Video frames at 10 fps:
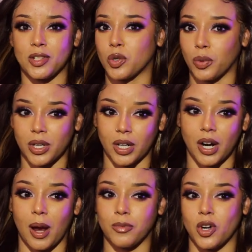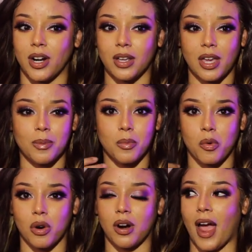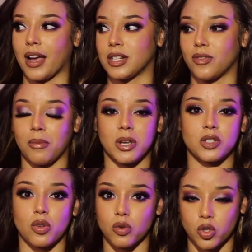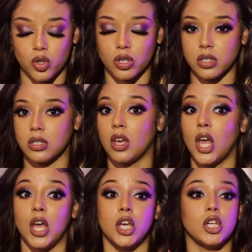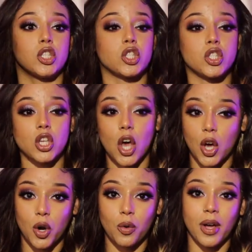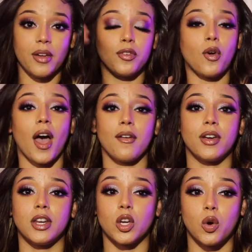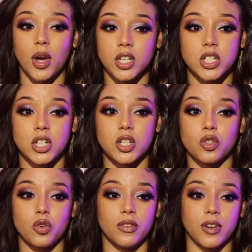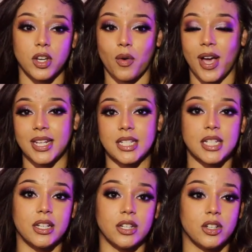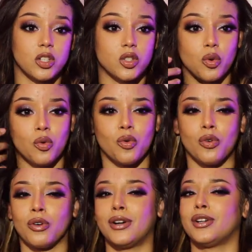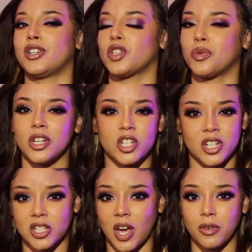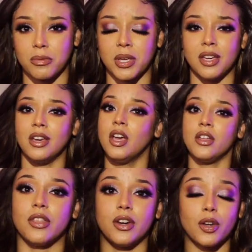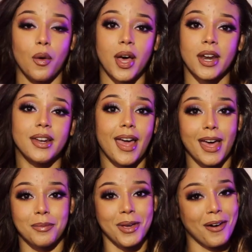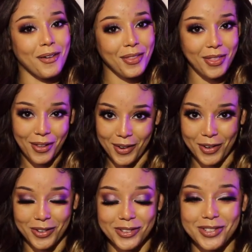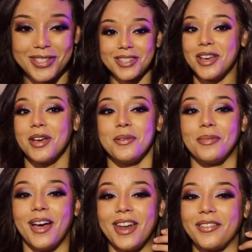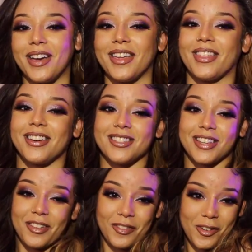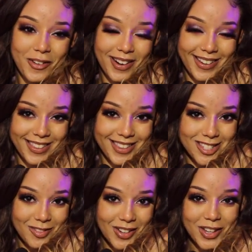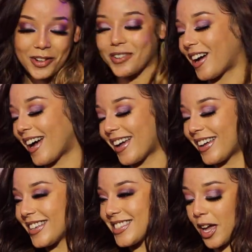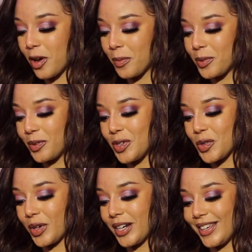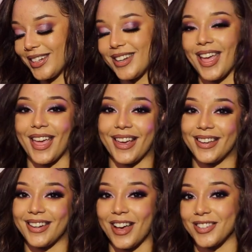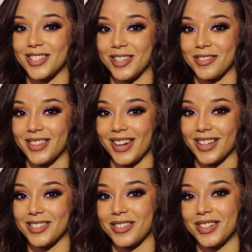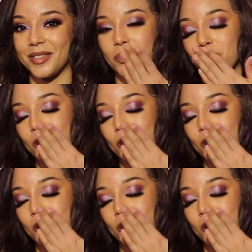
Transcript: and Twitter. I'm trying to get more active on my socials. So if you have any questions or video ideas or just want to chit chat with me, then go ahead and add me on those. But anyway, that is it for this video, guys. I hope you enjoyed it, and I'll see you in the next one.